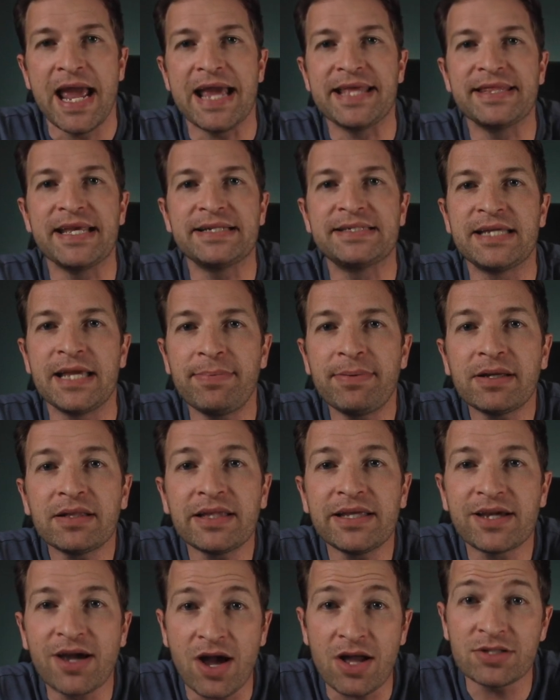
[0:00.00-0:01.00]
and they
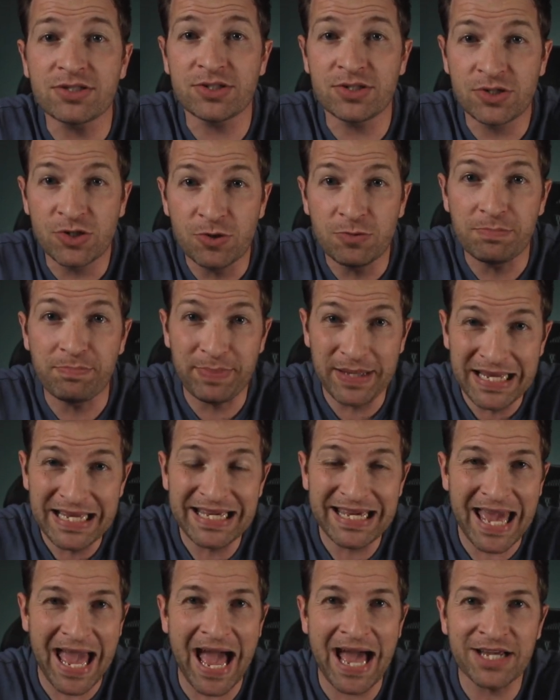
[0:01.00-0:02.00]
typically constitute
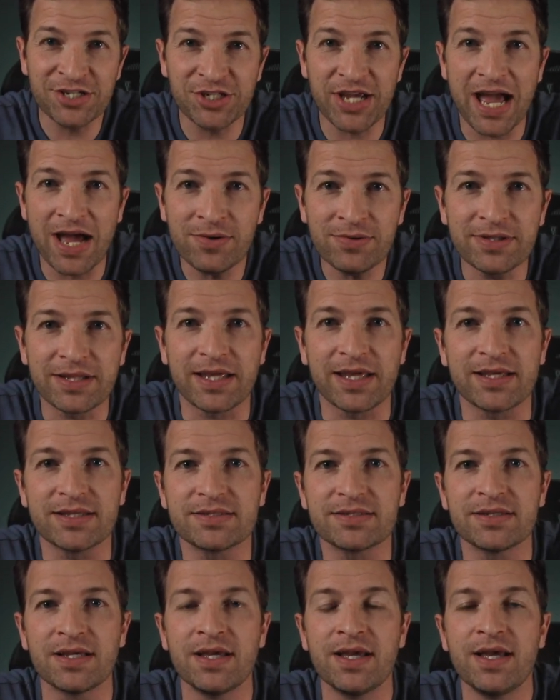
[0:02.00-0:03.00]
big cash
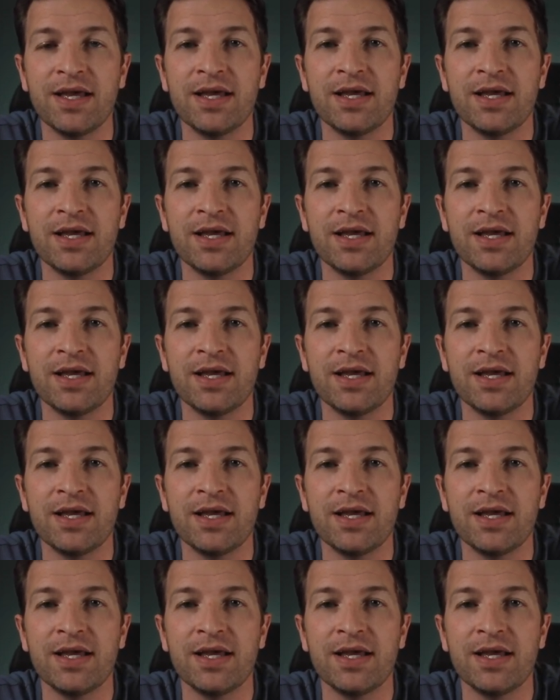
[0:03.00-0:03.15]
outlays.